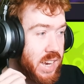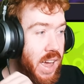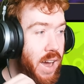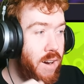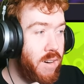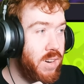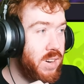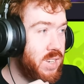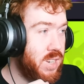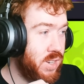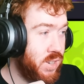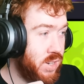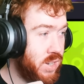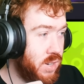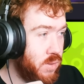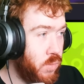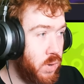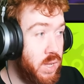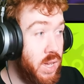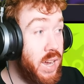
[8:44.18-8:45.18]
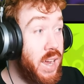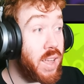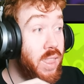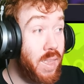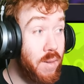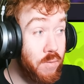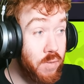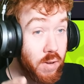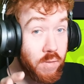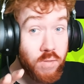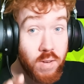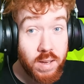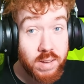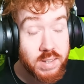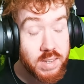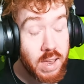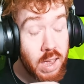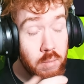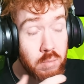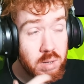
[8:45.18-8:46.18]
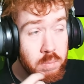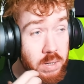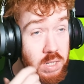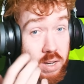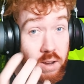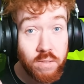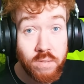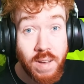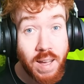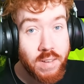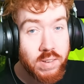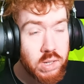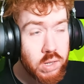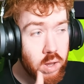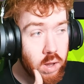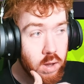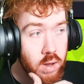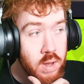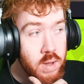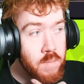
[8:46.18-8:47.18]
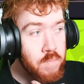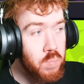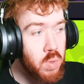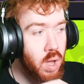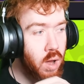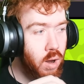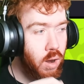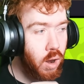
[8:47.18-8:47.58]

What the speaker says: characters, when you get them for the first time, especially at 5-star, a